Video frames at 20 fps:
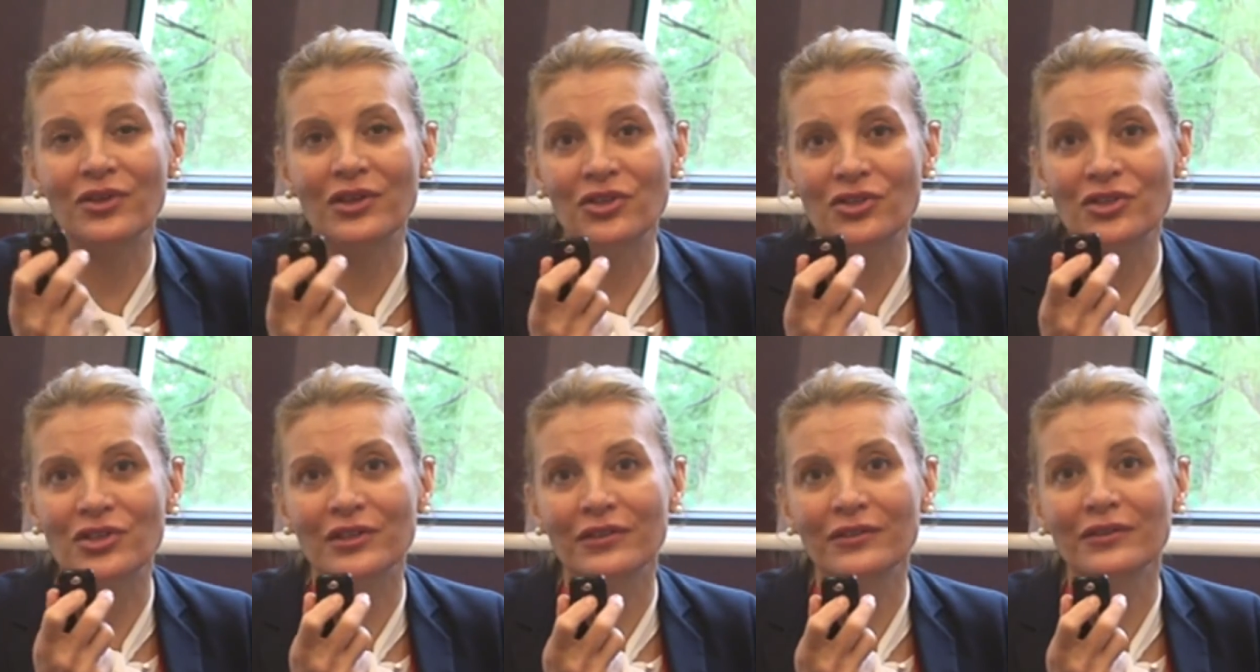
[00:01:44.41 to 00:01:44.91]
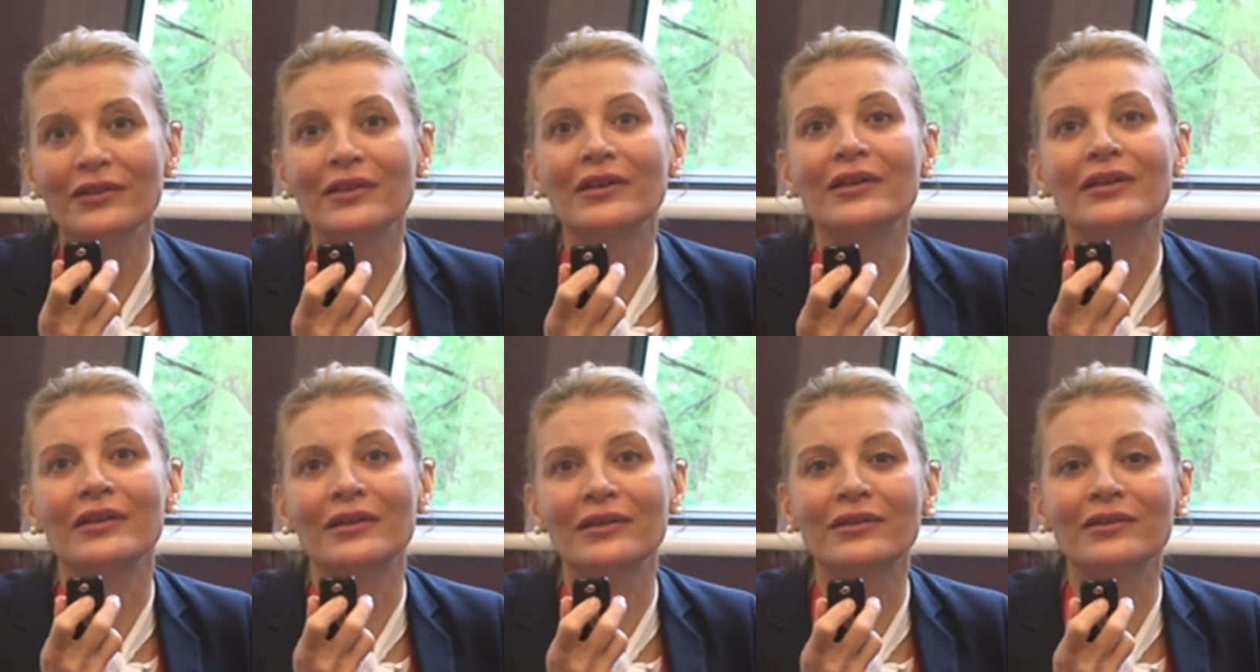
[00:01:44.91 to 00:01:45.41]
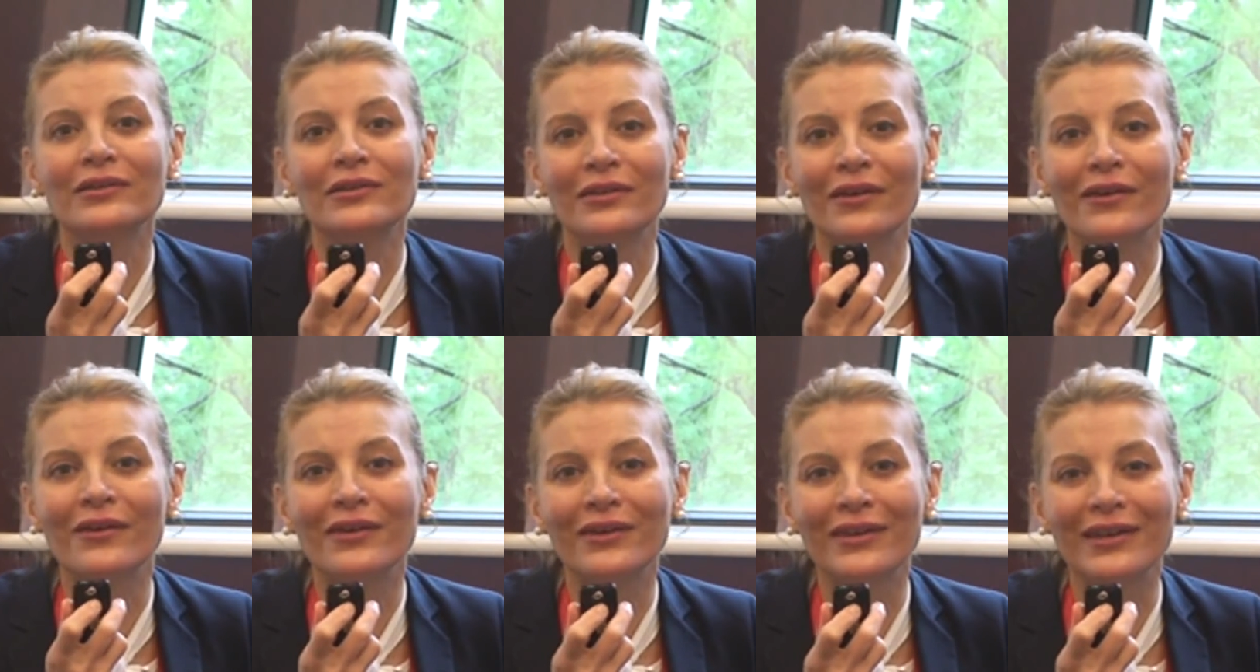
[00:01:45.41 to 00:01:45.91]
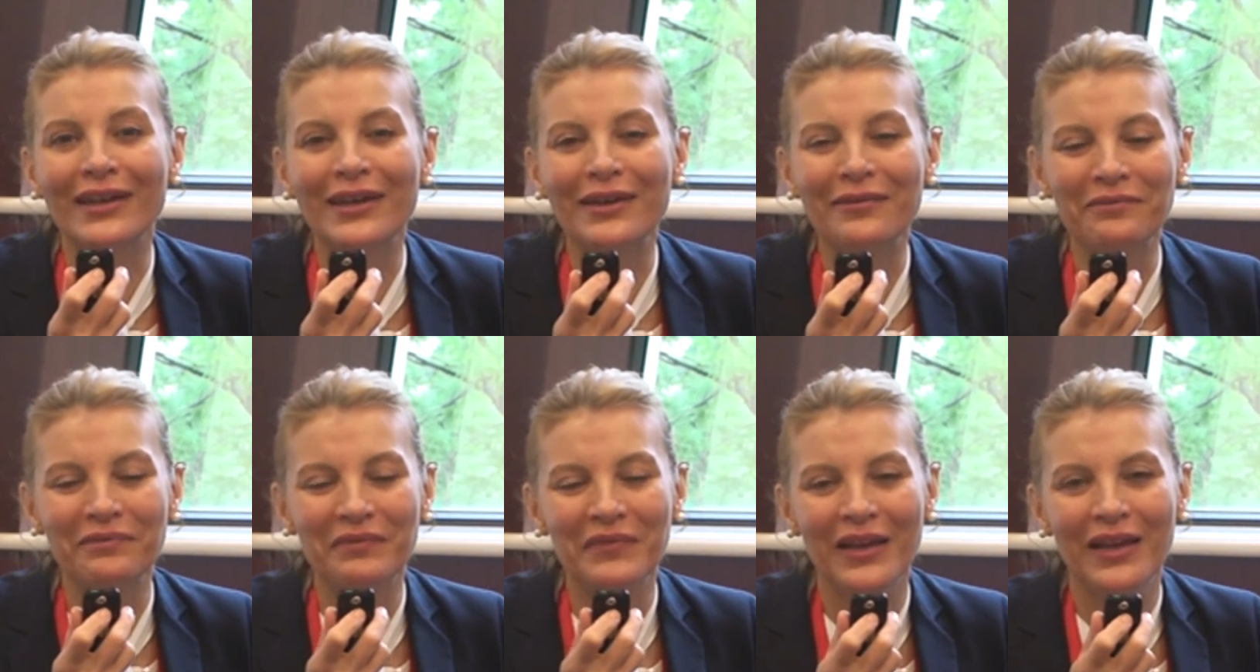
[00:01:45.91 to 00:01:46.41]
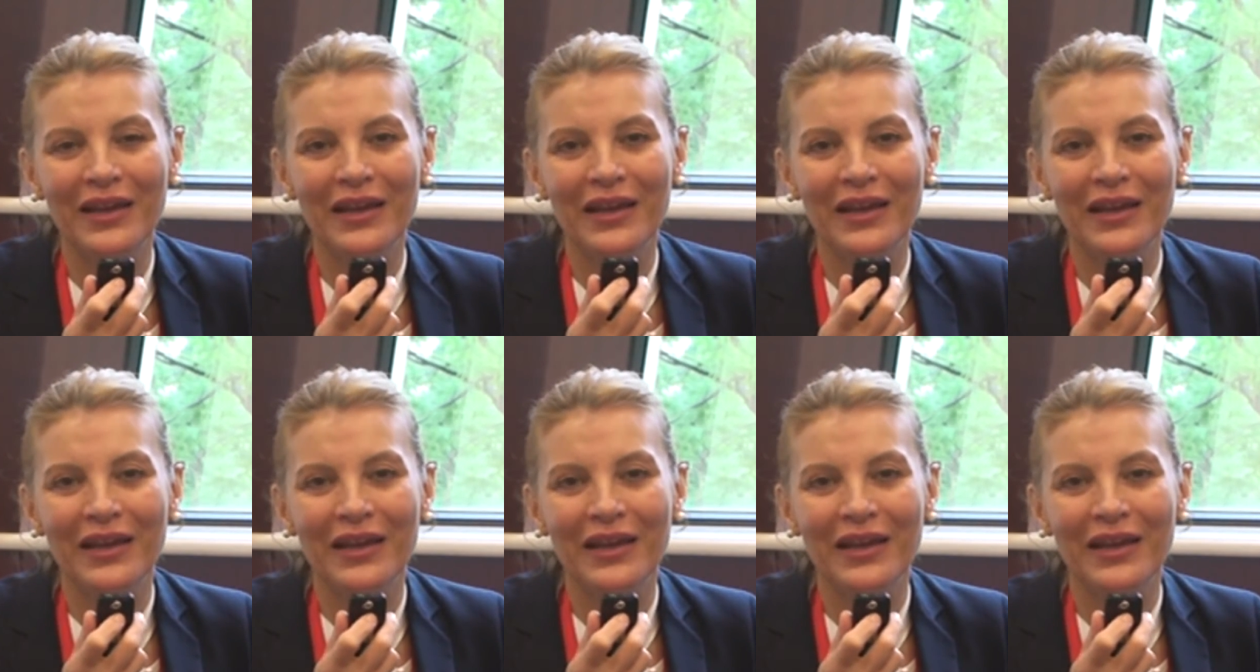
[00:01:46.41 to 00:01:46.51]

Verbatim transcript: region in Turkey